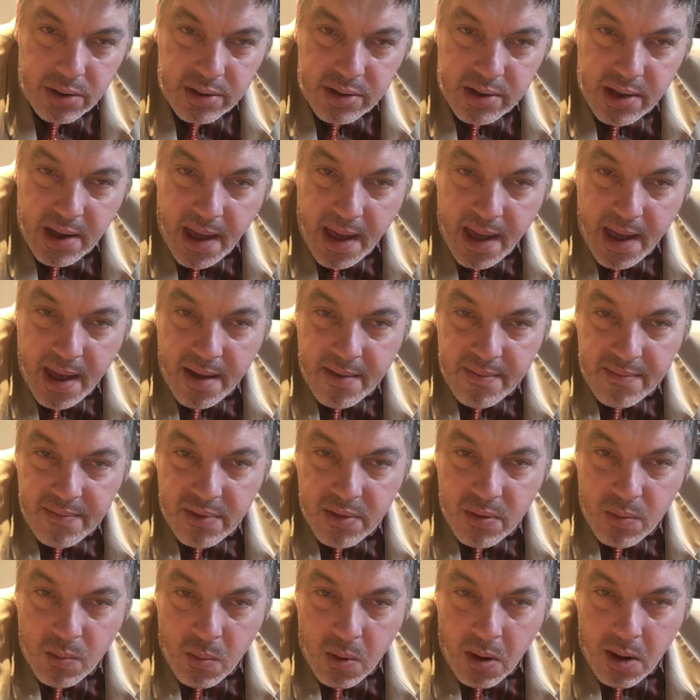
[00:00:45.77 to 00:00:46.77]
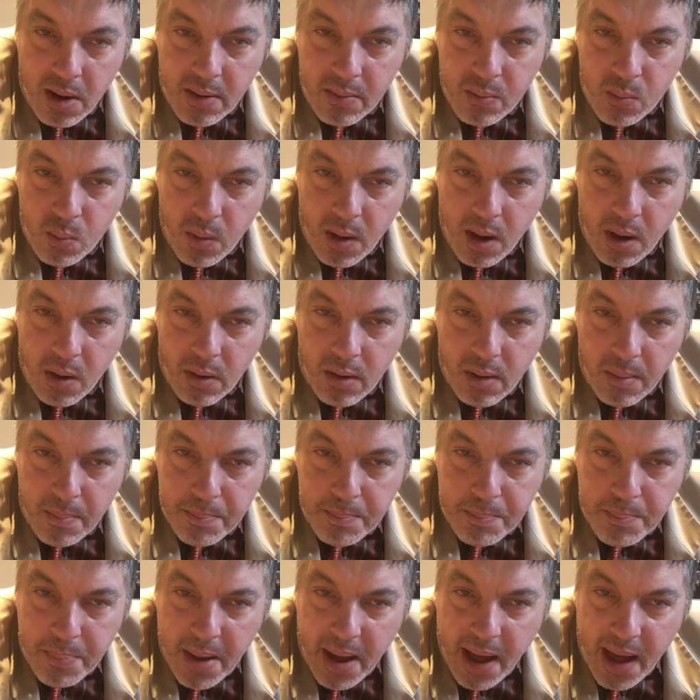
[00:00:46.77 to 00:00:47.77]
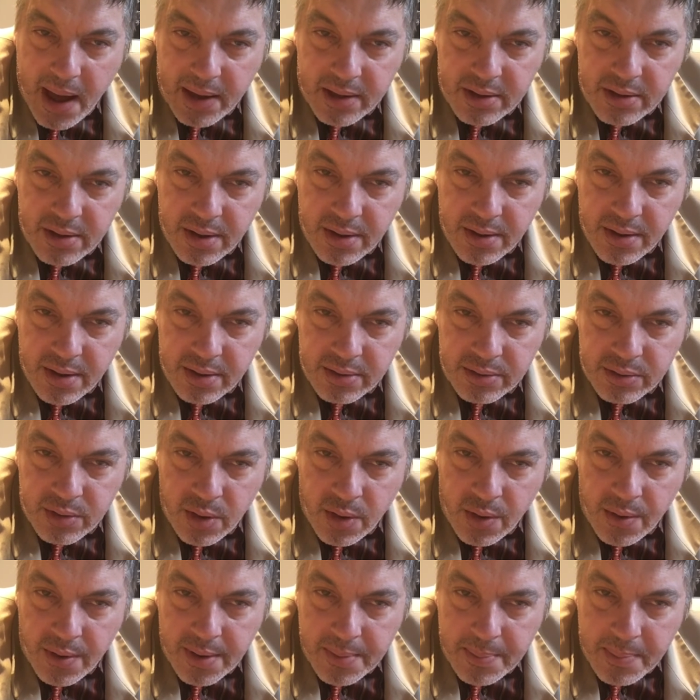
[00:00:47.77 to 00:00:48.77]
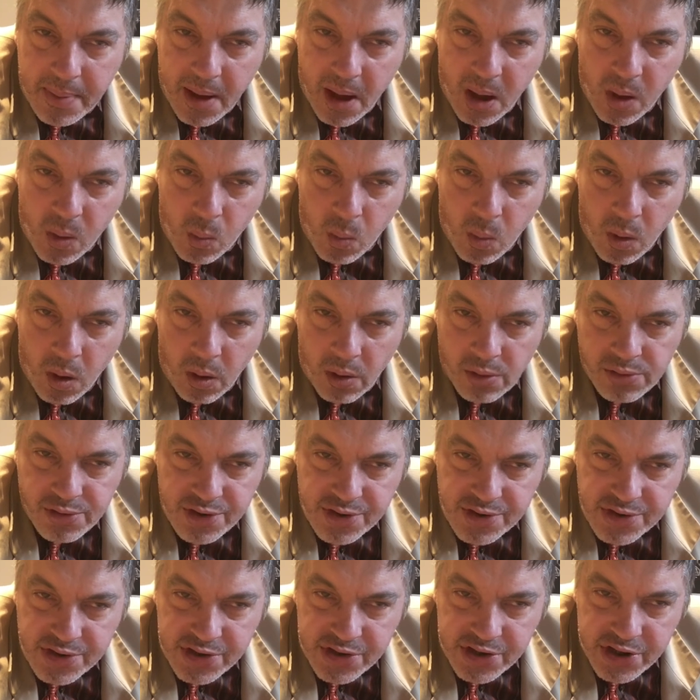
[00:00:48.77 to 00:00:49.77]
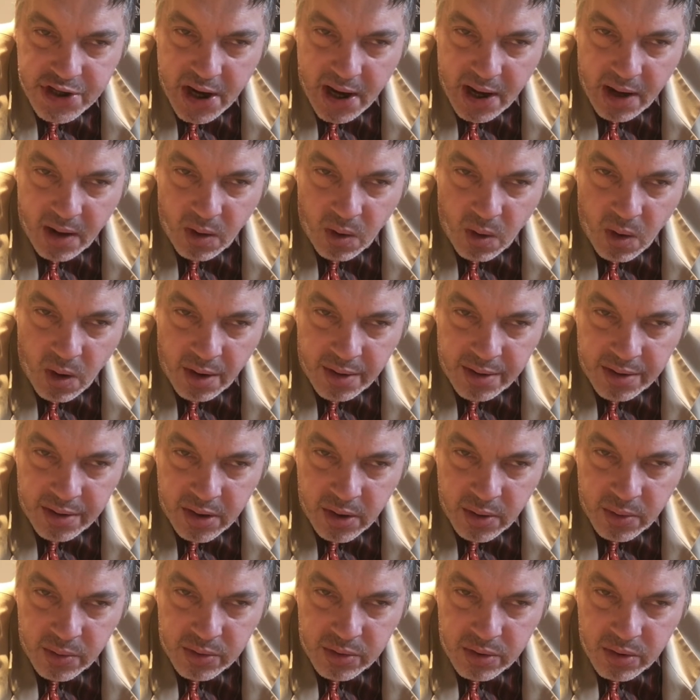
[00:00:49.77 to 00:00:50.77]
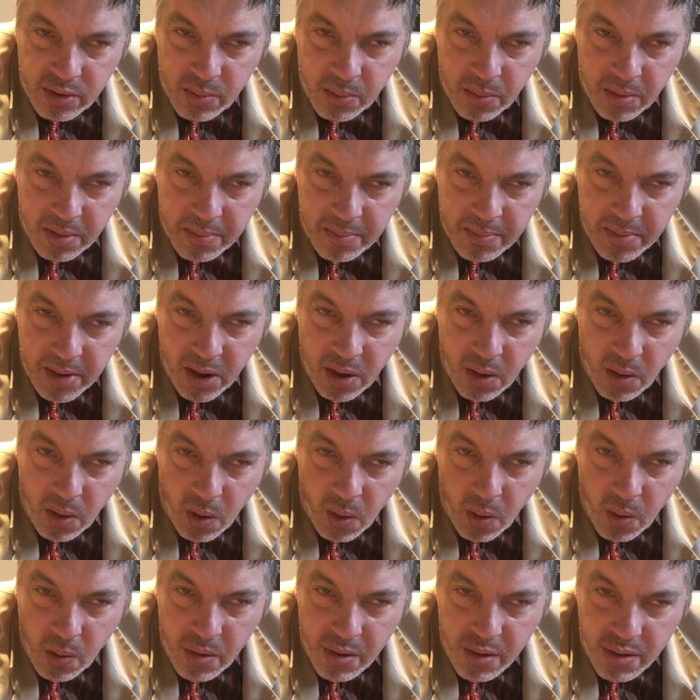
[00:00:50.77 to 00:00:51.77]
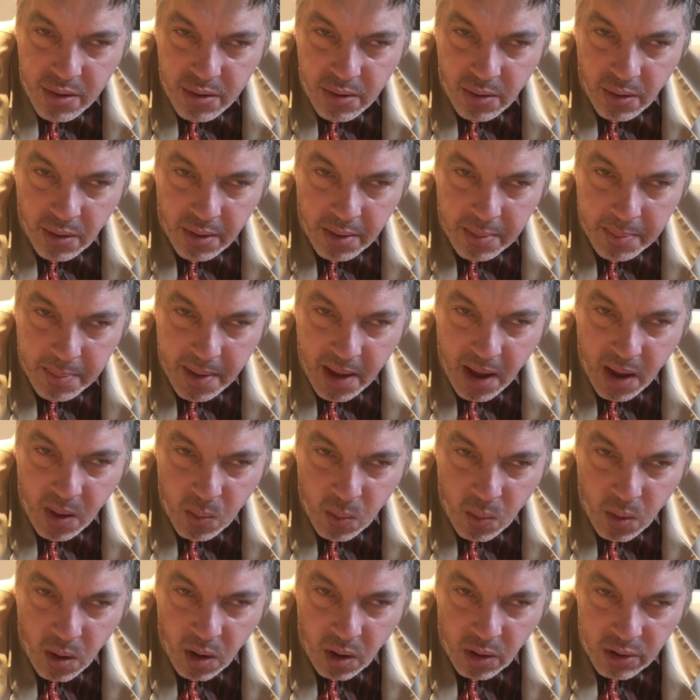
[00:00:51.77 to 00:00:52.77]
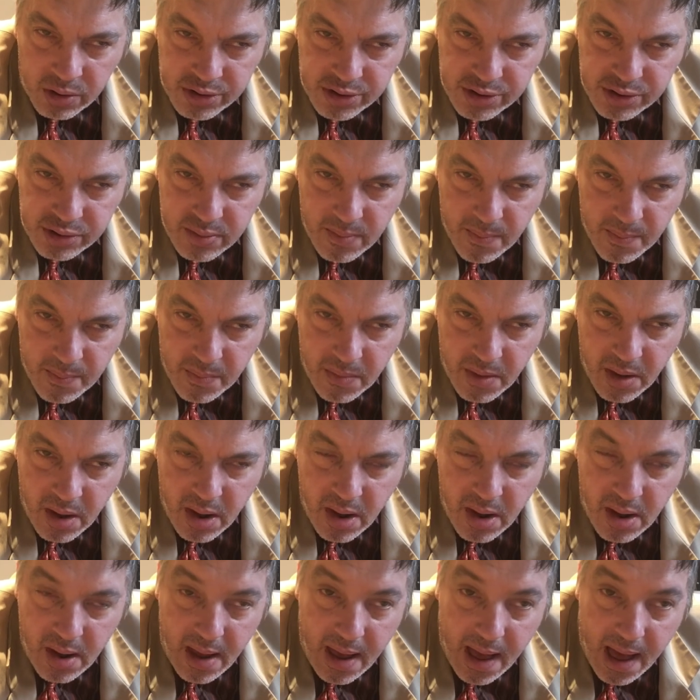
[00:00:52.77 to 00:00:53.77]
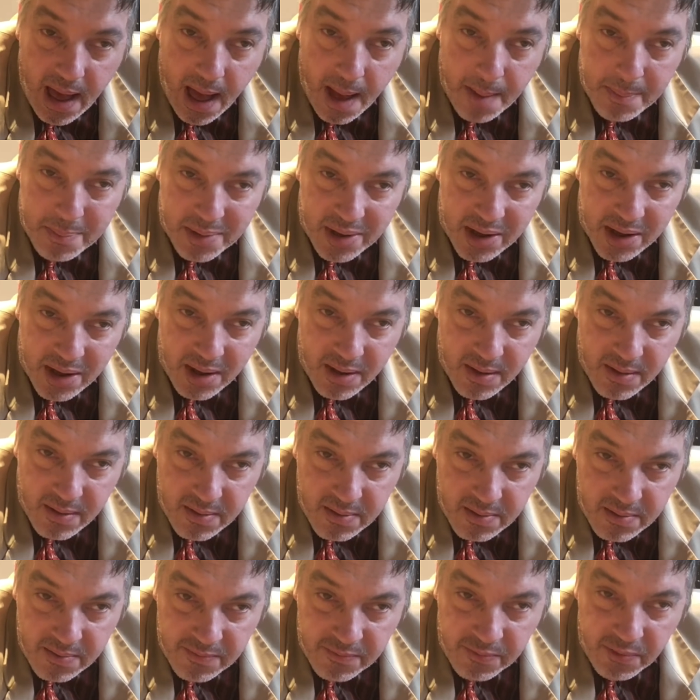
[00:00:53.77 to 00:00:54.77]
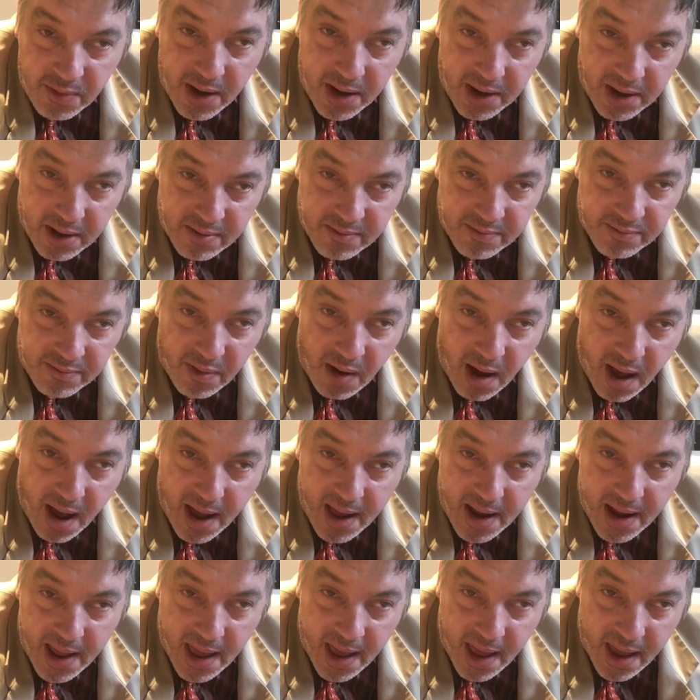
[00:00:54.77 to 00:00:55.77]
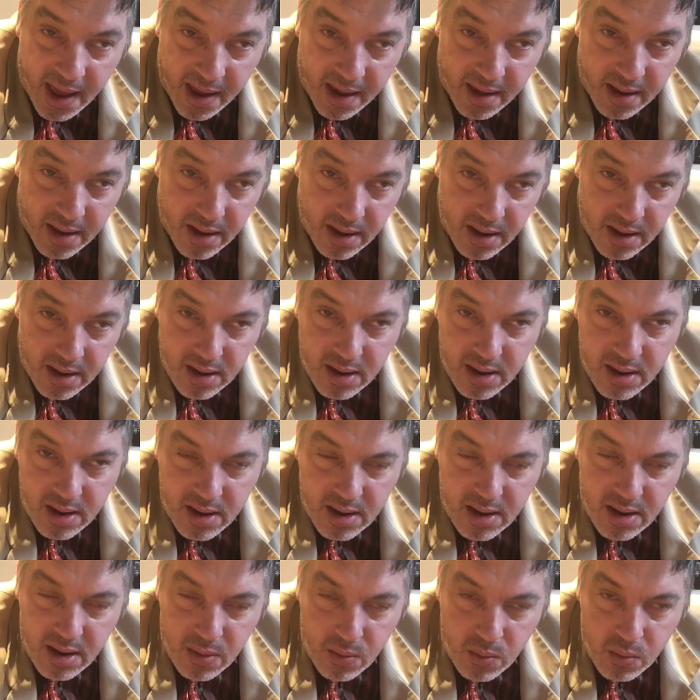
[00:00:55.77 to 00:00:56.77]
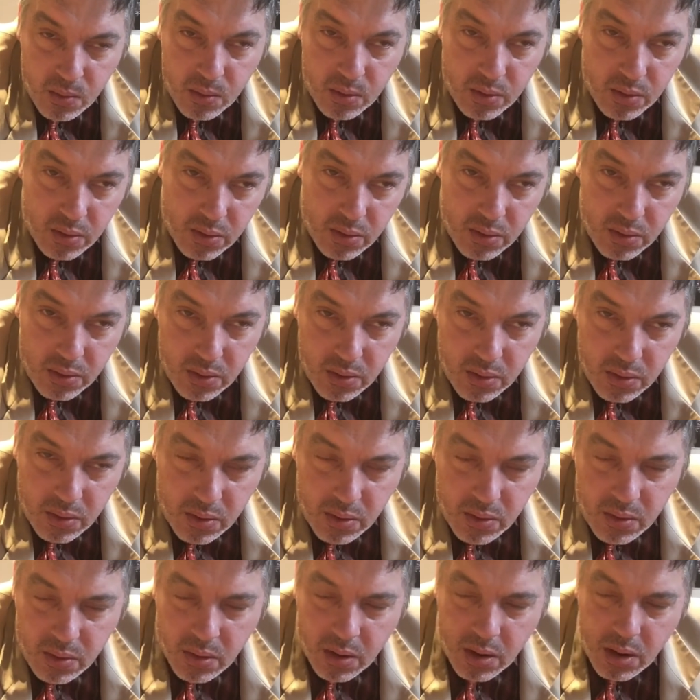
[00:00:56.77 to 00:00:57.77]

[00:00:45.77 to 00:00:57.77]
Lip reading: day, everyone. Welcome back to the Dirty Pat Walsh channel on YouTube with me, your host, Dirty Pat Walsh. Happy Frikin' Friday. Woohoo!